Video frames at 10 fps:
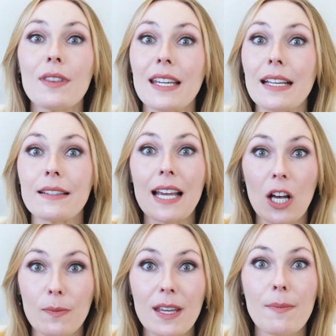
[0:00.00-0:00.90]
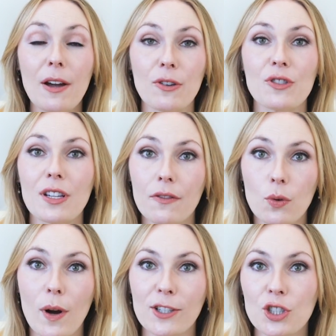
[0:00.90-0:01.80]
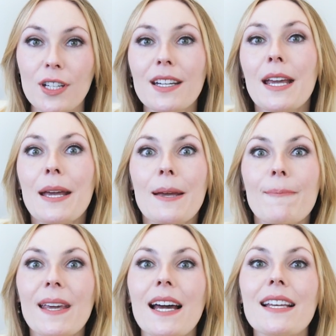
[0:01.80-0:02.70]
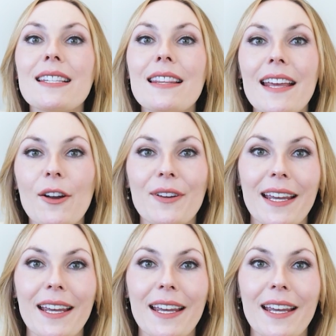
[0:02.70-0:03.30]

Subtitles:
the tell me about yourself question because they are